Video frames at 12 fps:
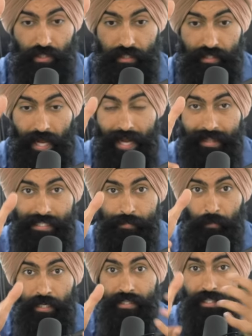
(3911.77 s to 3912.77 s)
You can take this
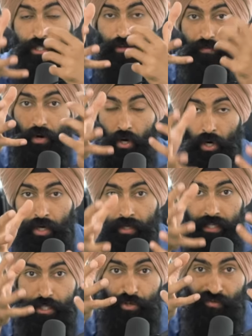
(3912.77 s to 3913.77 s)
money that you've
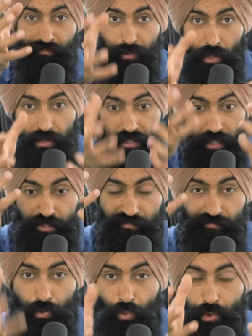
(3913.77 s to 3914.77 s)
earned, that you've built, that
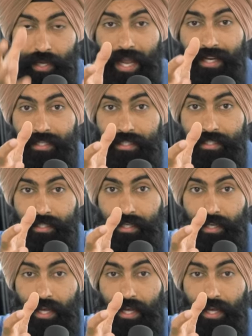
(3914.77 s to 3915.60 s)
you've created,